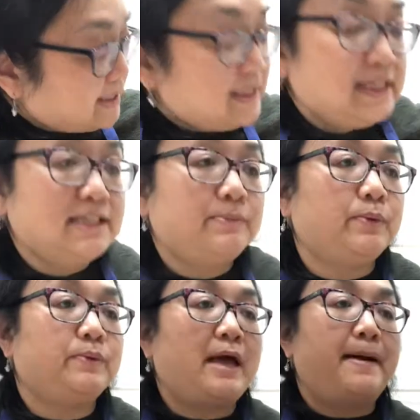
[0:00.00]

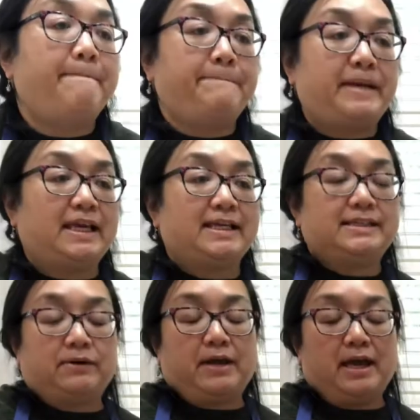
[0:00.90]
teaspoon of baking
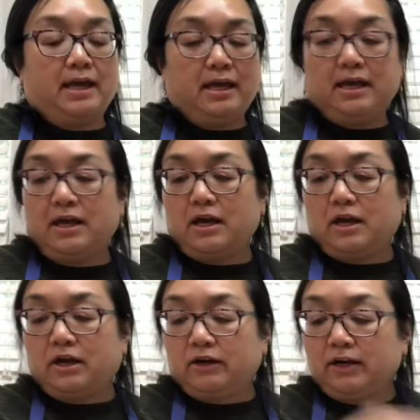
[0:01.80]
soda.
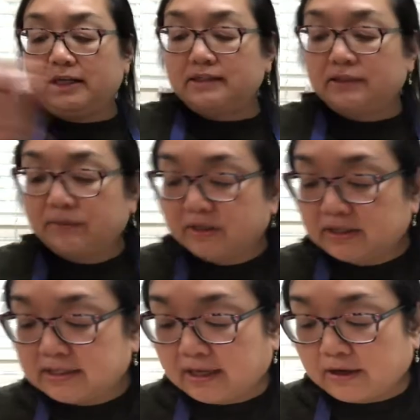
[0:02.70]
All right, so we're gonna
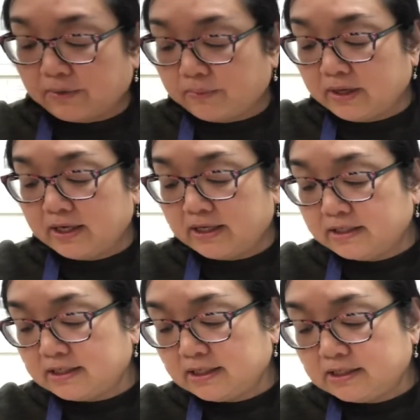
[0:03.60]
take our 1
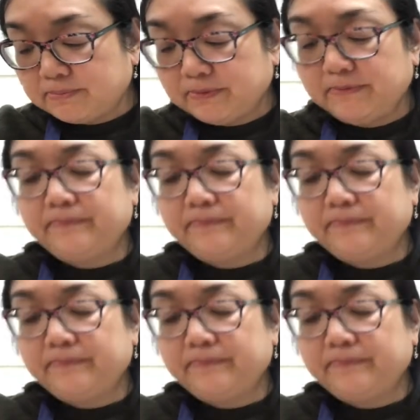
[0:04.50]
teaspoon.